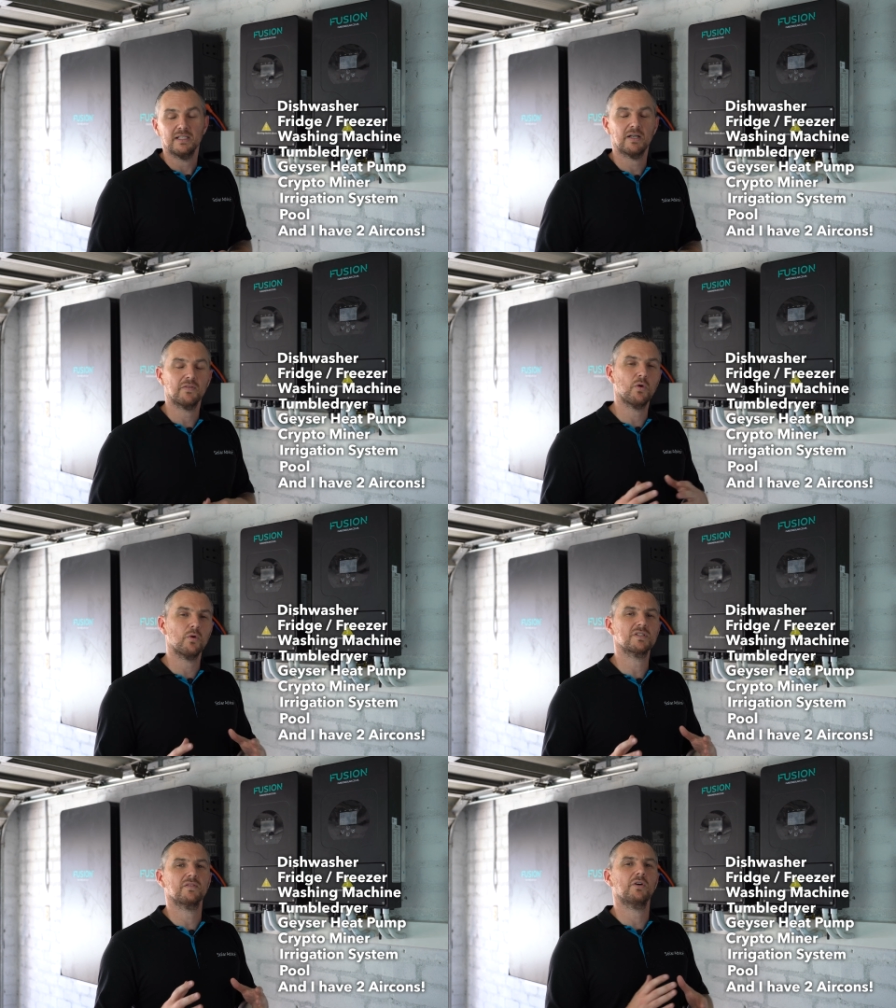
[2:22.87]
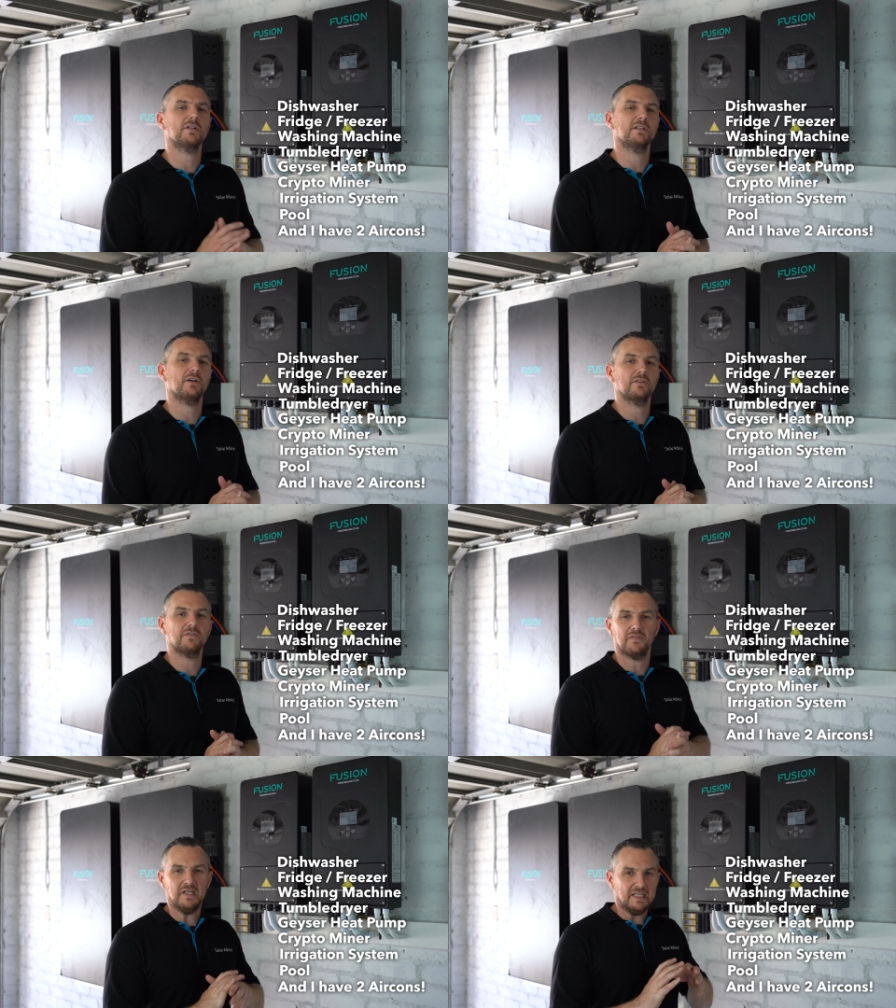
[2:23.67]
Now, of course, I've got a lot
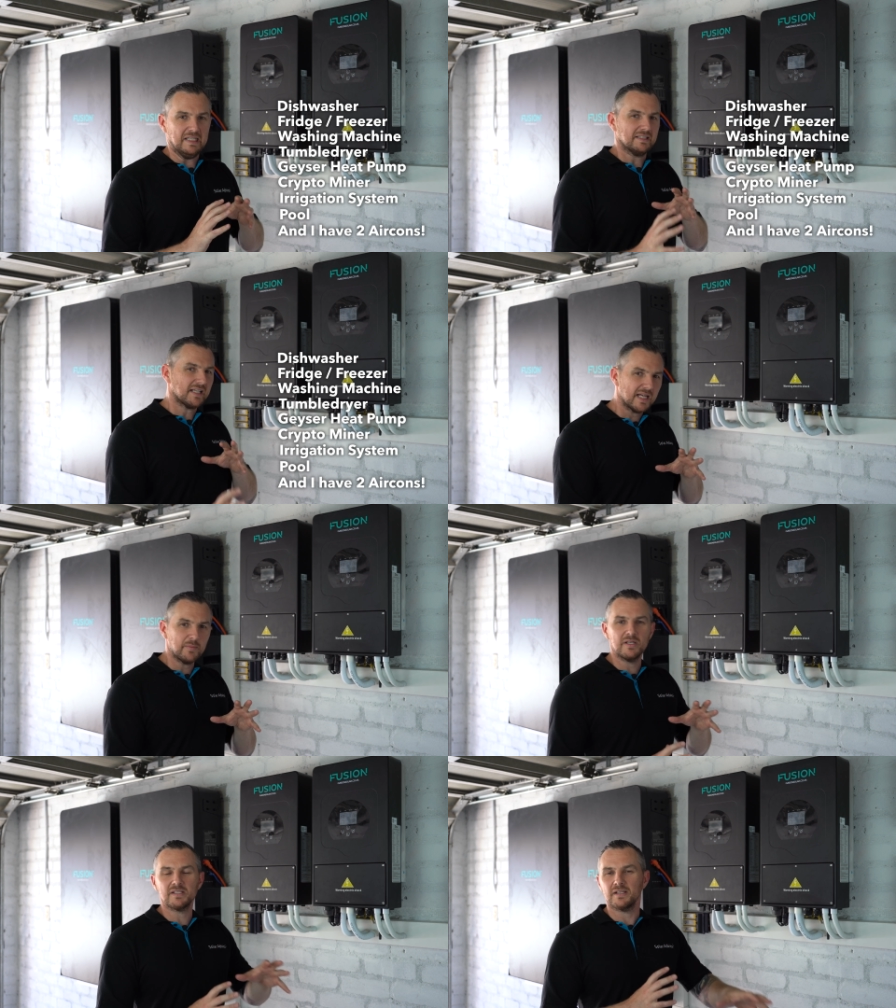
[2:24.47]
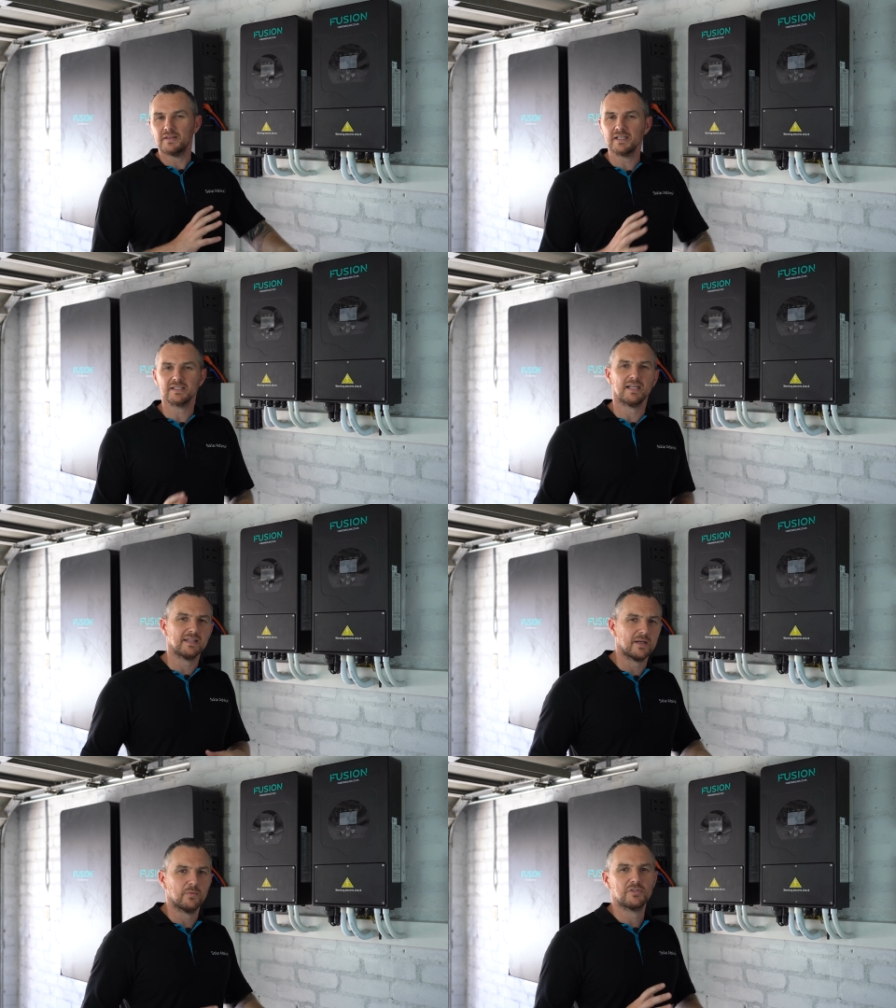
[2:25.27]
of timers and things like
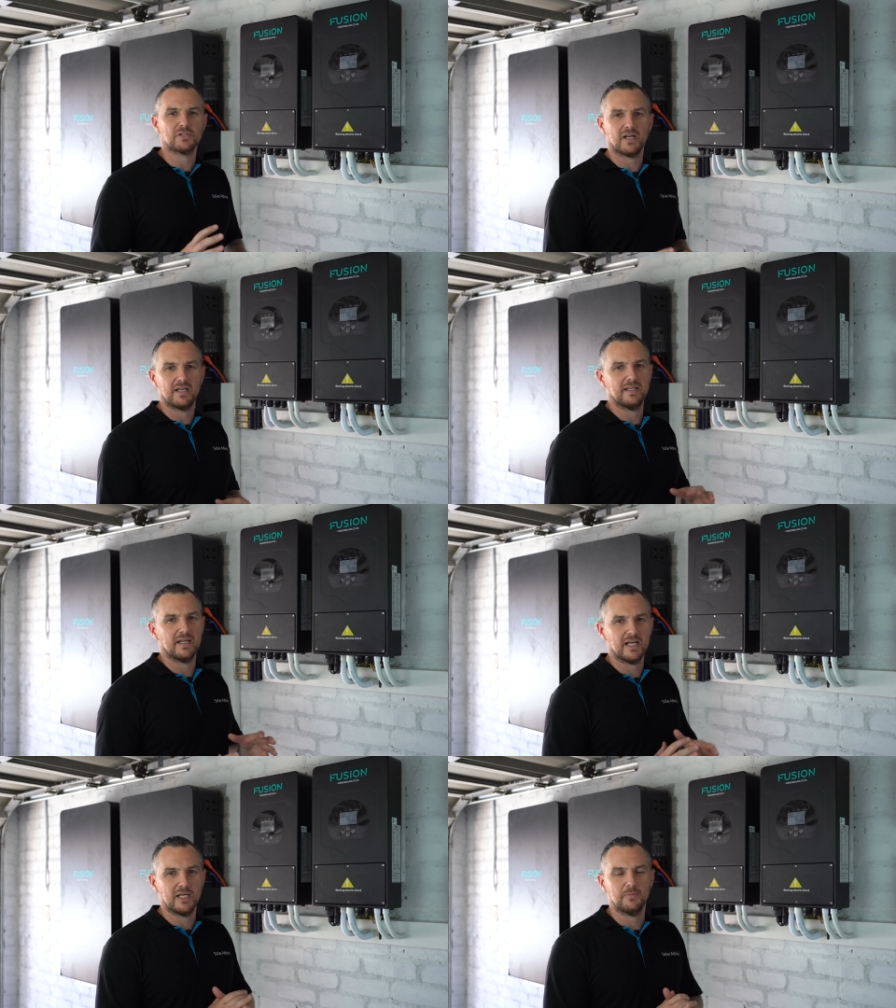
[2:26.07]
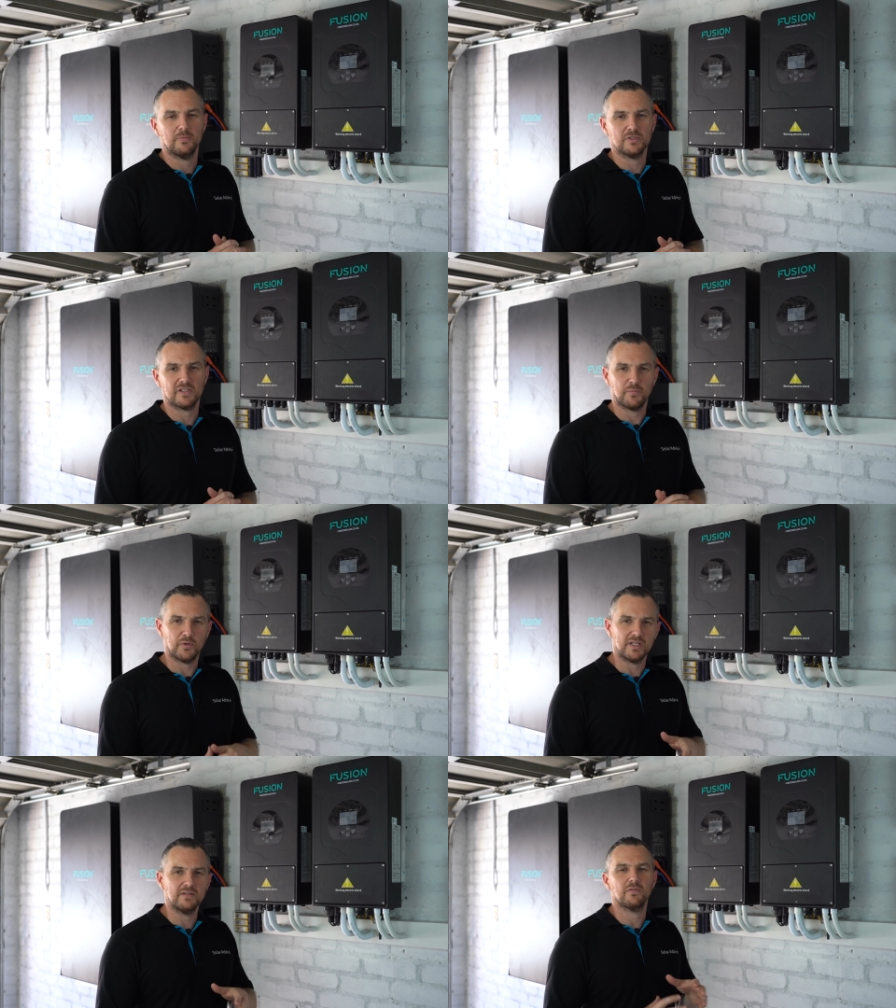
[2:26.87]
that, which I, um, which I
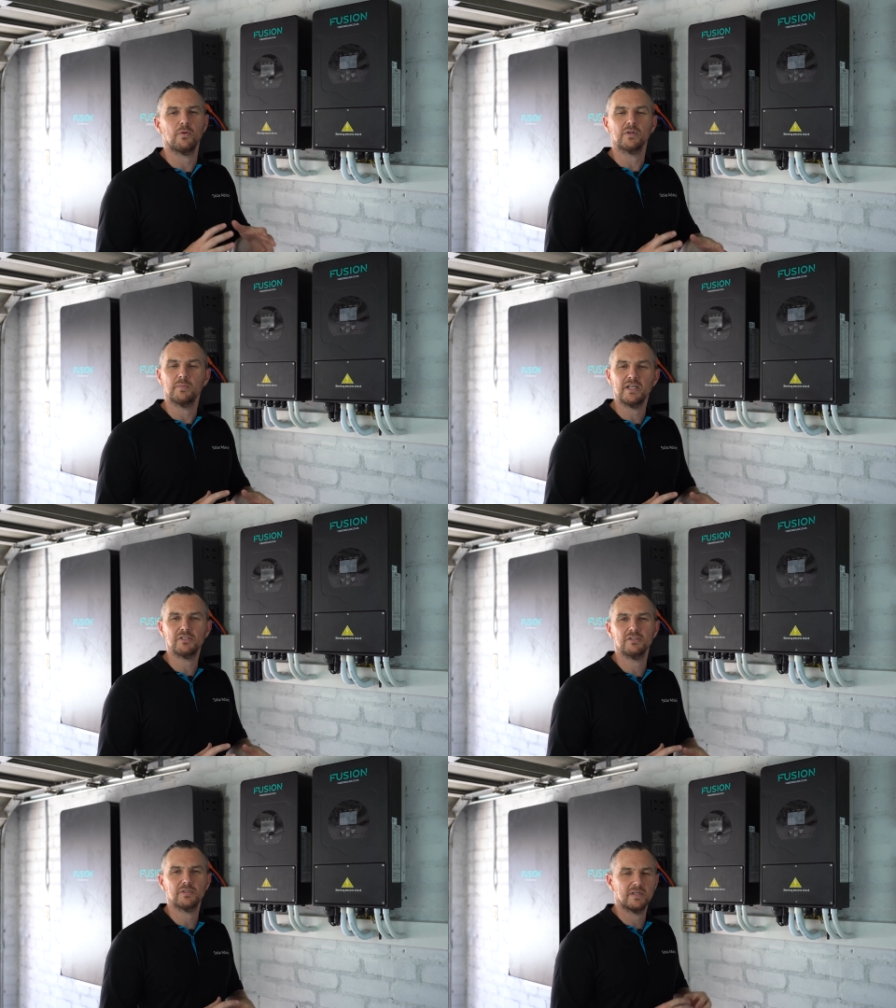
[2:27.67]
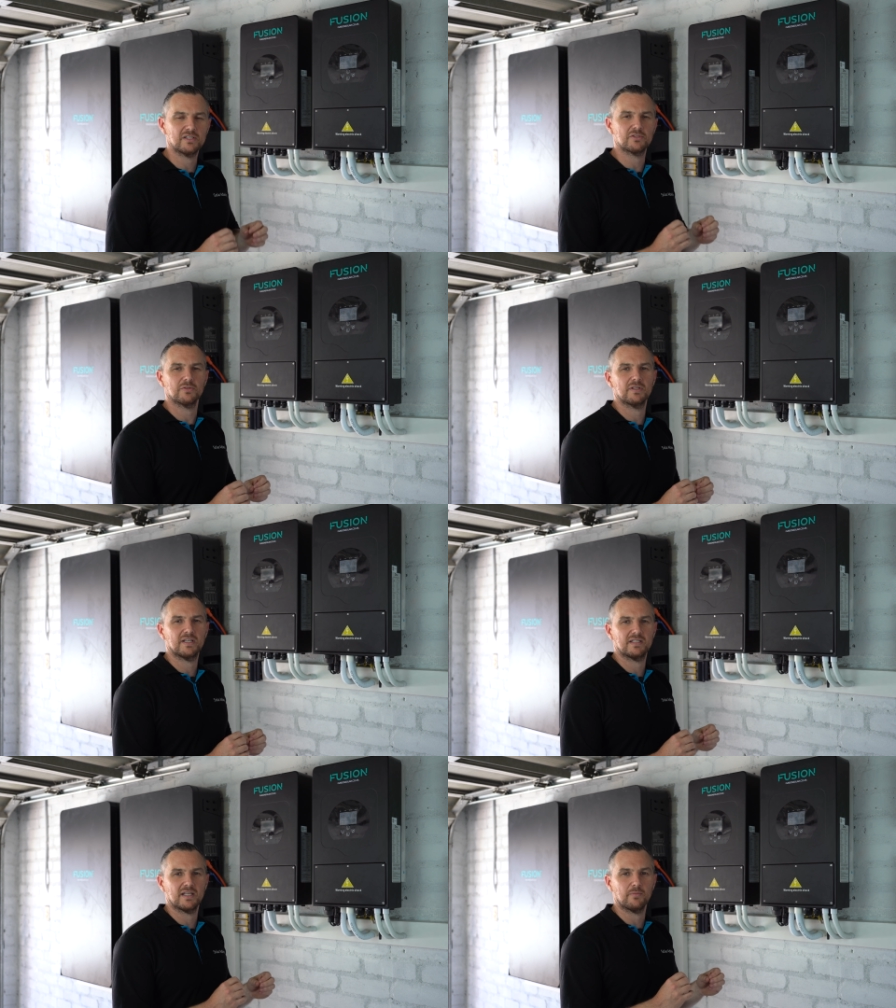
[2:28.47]
put in for automation to make sure
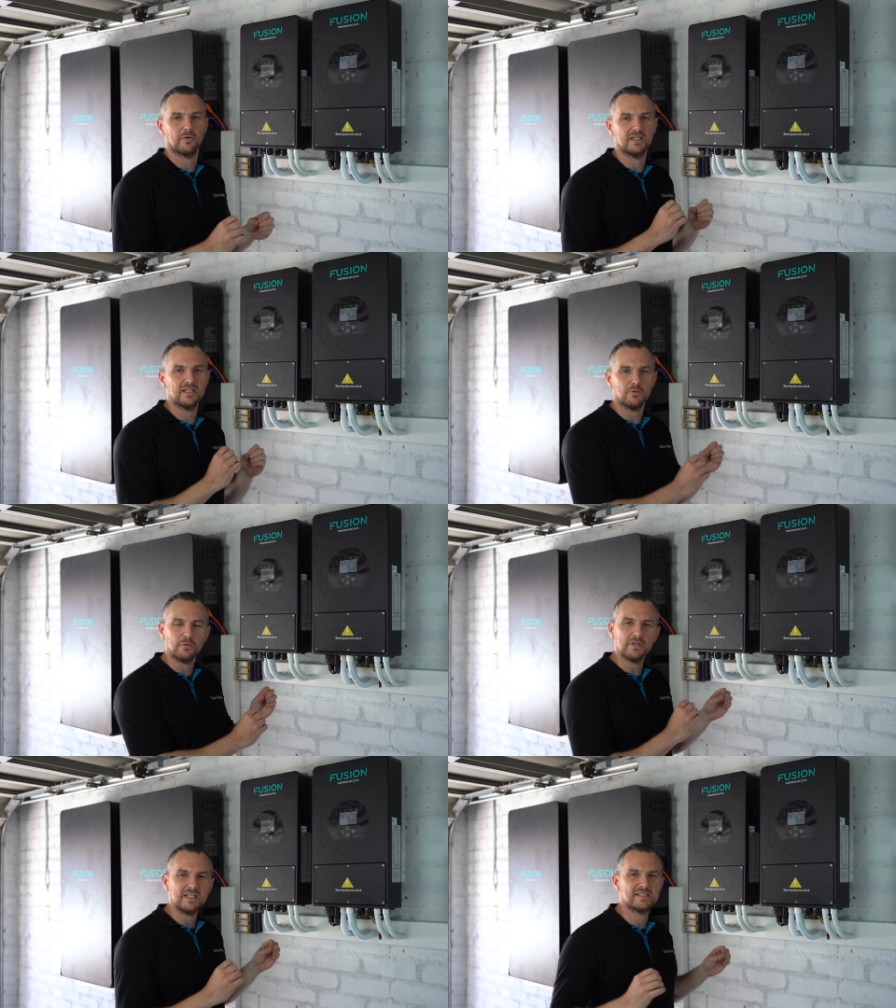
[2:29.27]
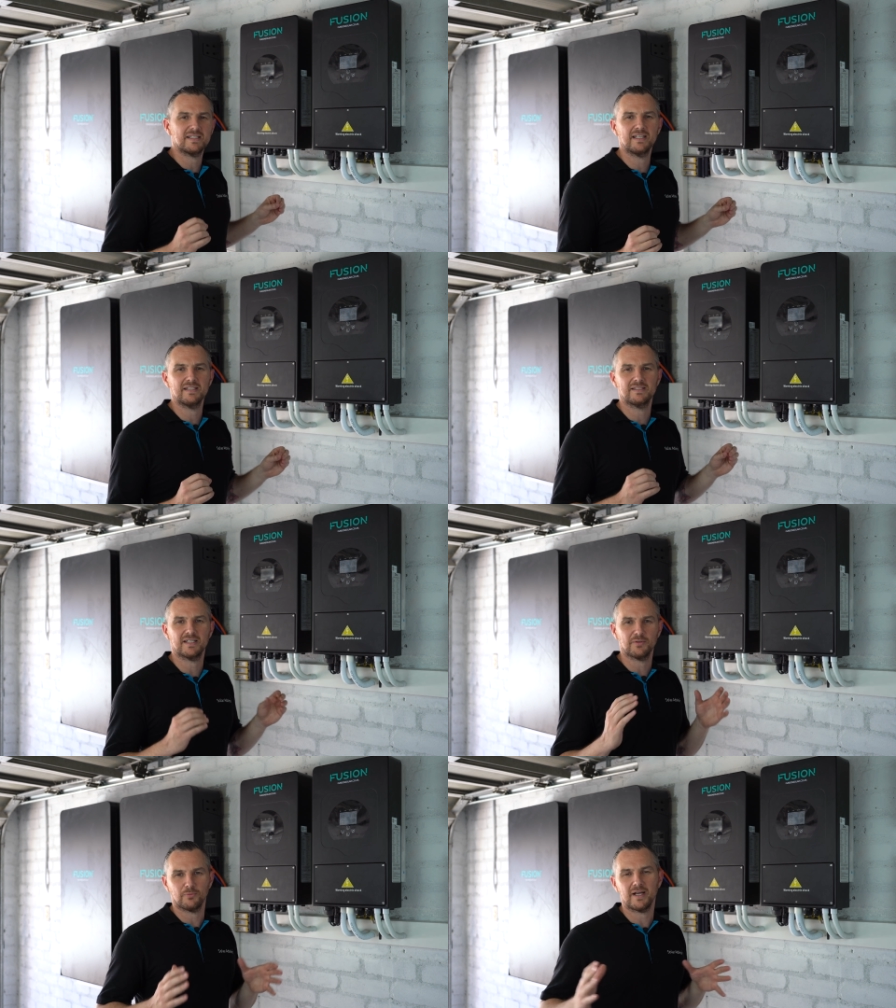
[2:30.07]
that I'm running all these things
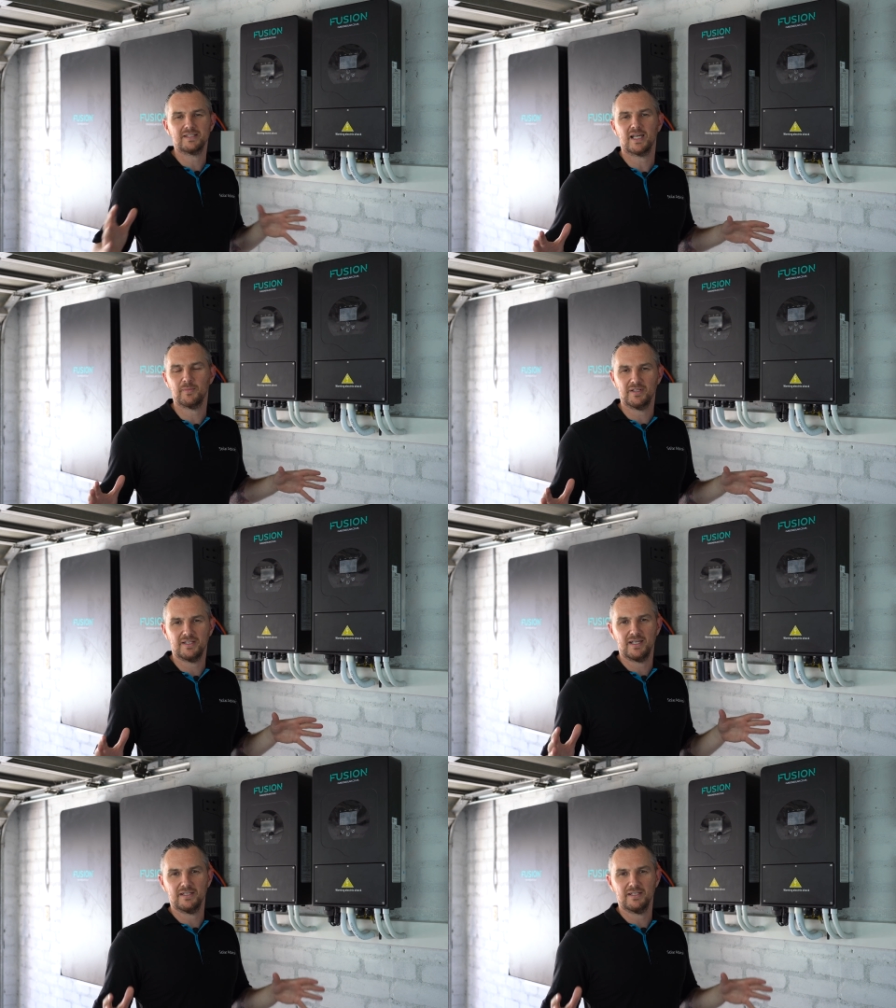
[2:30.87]
at the right time of the day.